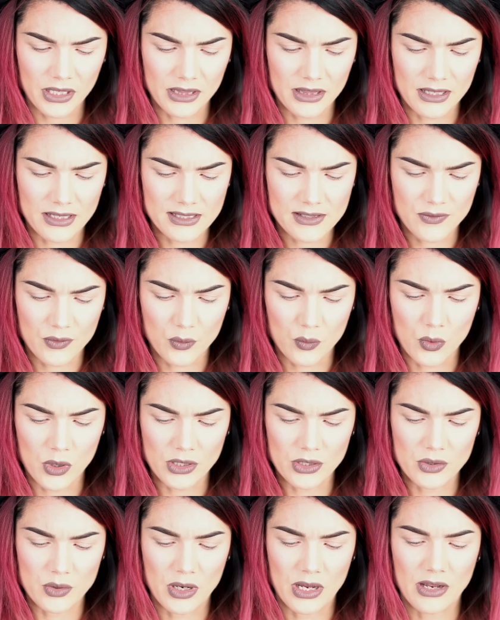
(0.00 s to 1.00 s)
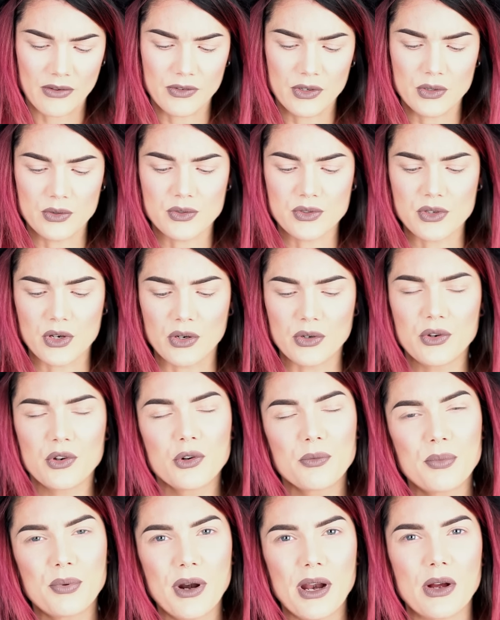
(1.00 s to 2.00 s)
list for what you have used on
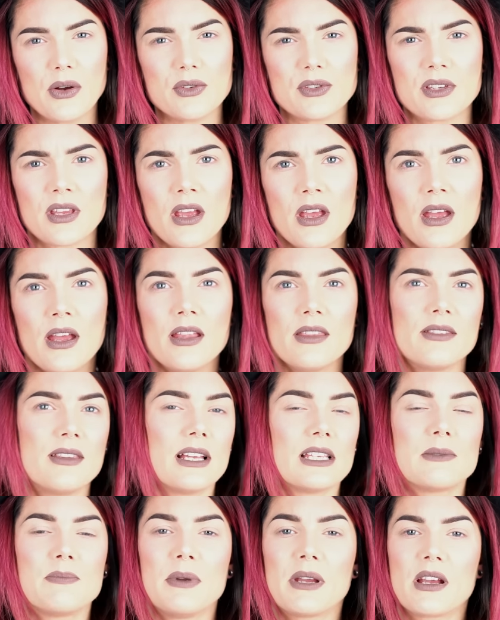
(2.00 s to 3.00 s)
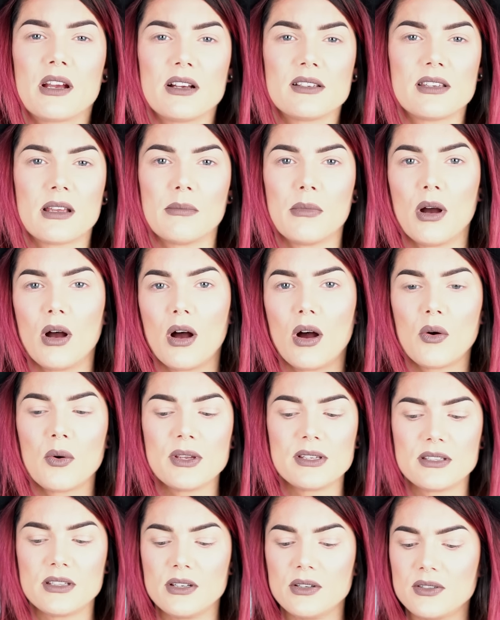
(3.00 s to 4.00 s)
your brows? That's because I'm
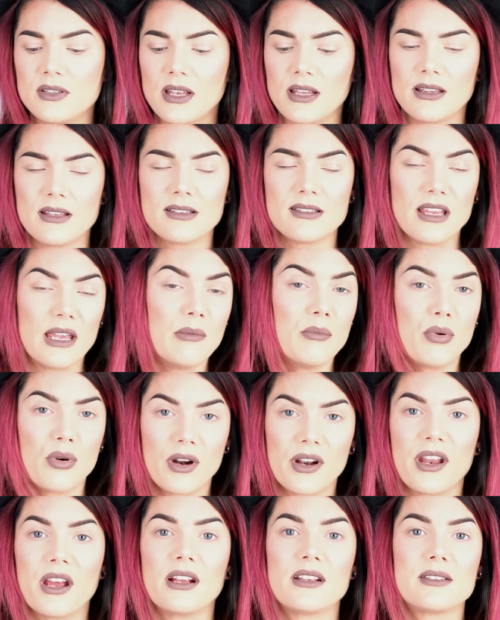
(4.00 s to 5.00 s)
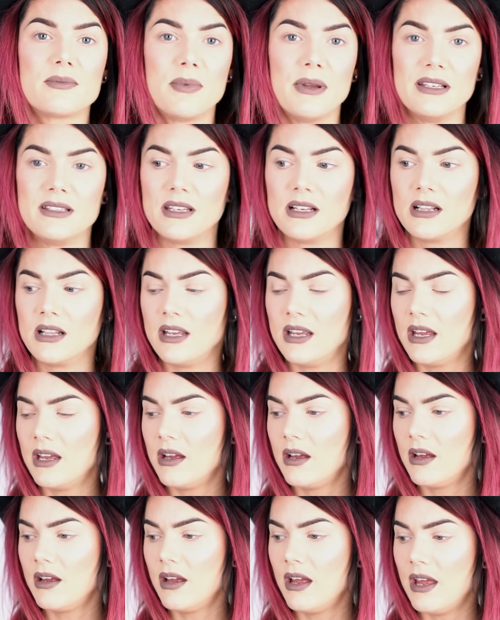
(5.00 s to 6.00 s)
always using the same products basically
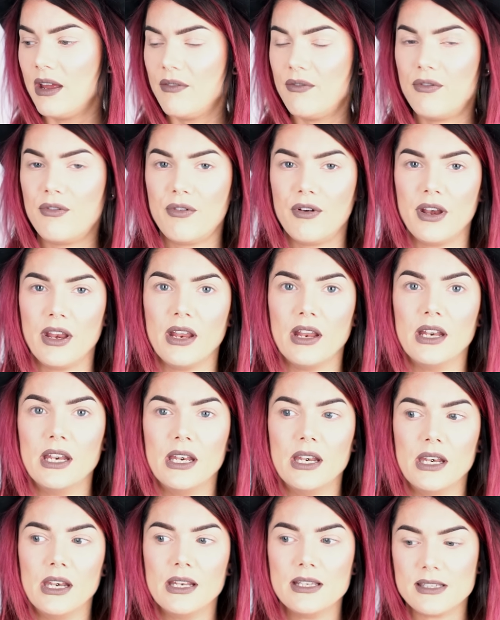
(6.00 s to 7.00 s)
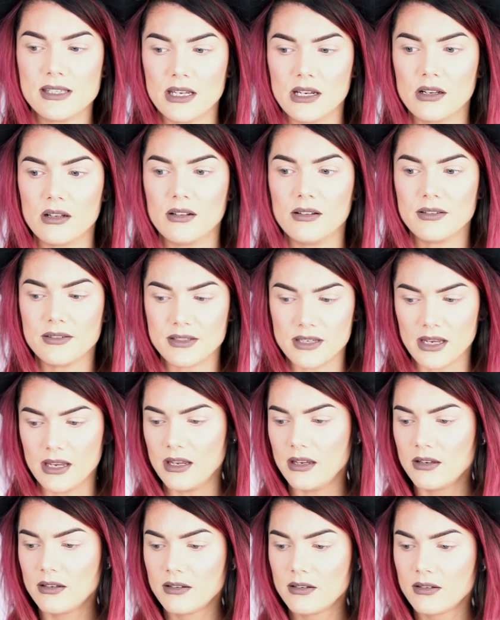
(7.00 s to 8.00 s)
every single
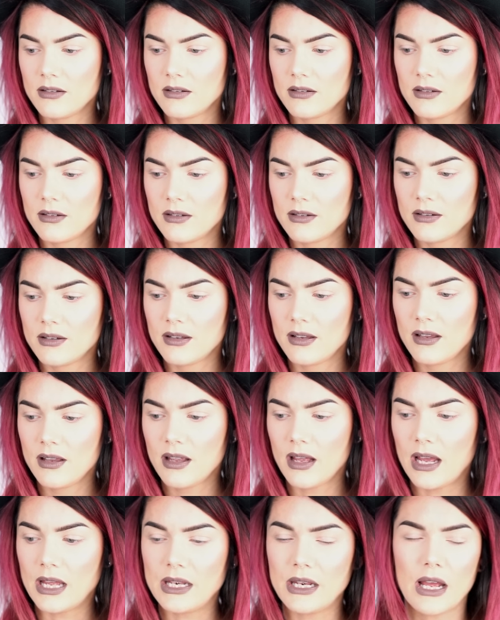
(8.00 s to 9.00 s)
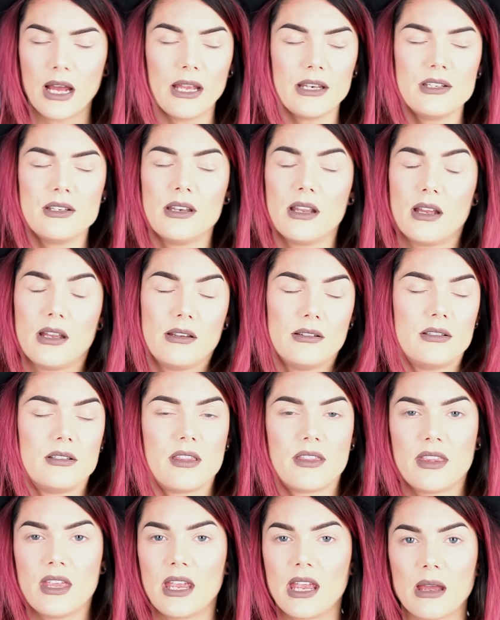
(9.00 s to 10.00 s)
day. And I
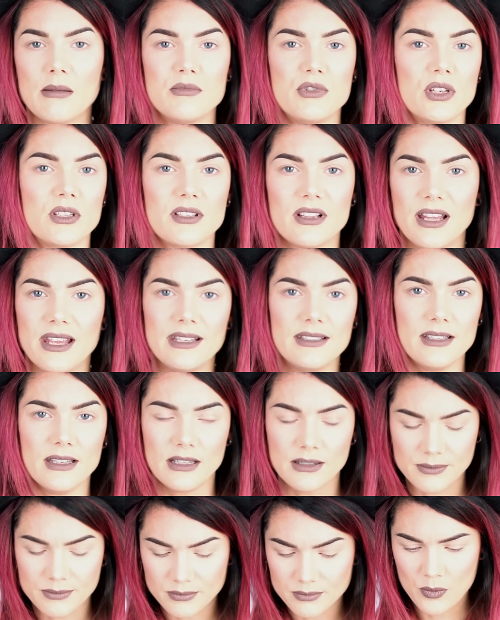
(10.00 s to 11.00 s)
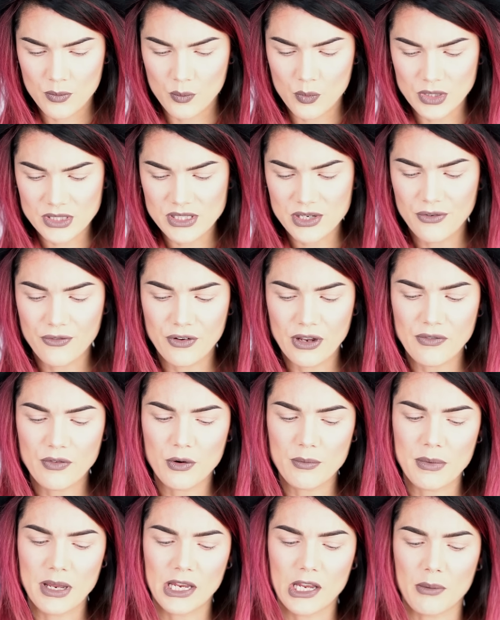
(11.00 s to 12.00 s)
think I'm just lazy. What's your
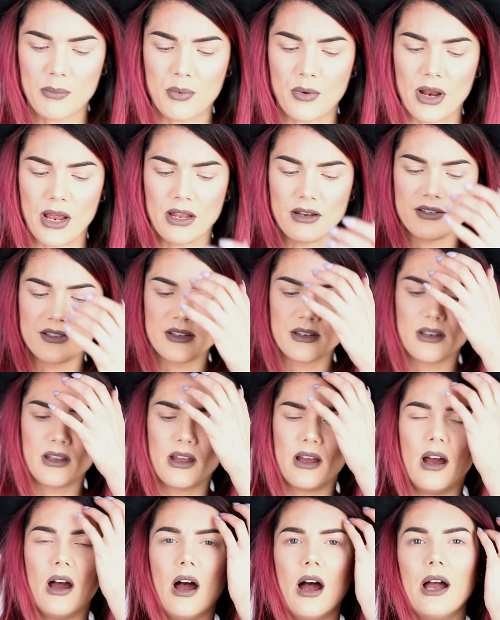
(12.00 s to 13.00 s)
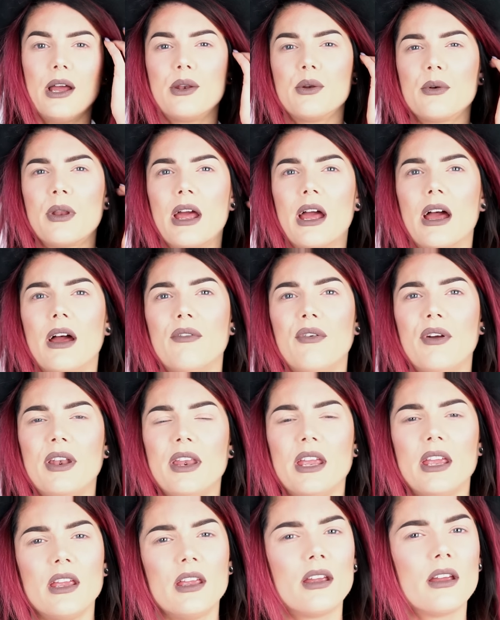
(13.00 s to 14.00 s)
favorite makeup brand? I don't have
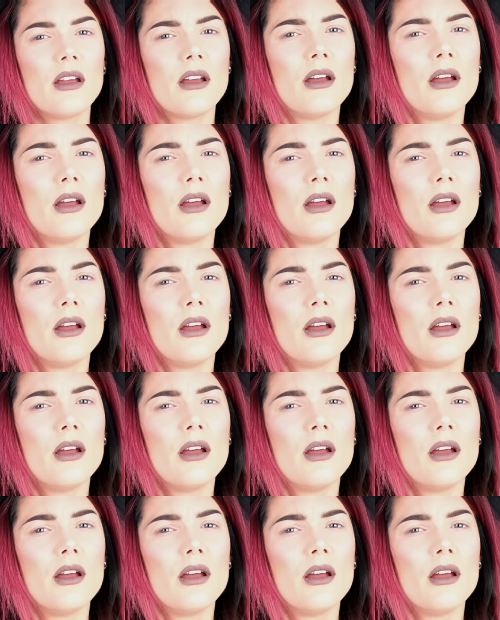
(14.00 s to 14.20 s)
any.